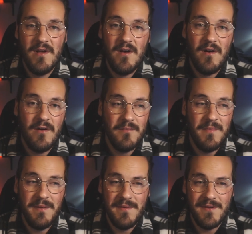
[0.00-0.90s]
or
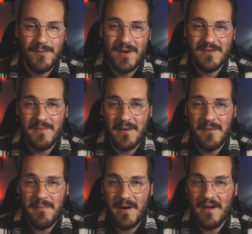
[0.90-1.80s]
maybe a Raspberry
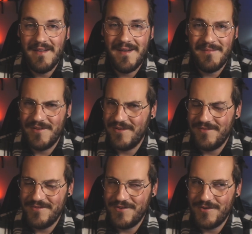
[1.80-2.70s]
Pi, I'm not
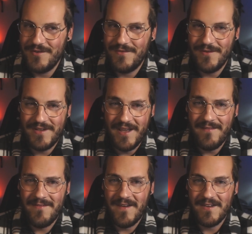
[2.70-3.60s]
even sure if you
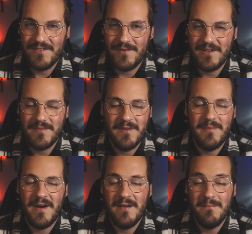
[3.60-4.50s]
can flash a Raspberry
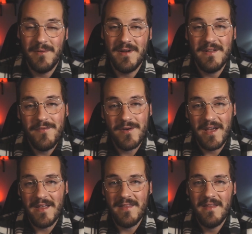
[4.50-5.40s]
Pi, but if you
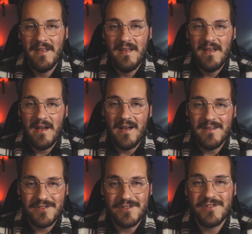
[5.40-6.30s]
can,
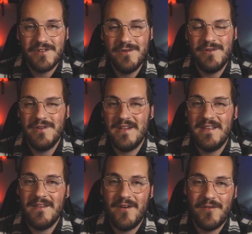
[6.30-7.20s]
just Google
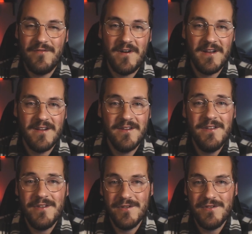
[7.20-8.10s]
it or find it on
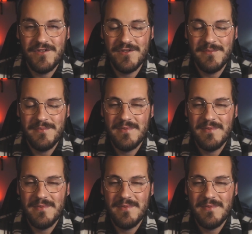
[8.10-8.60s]
YouTube.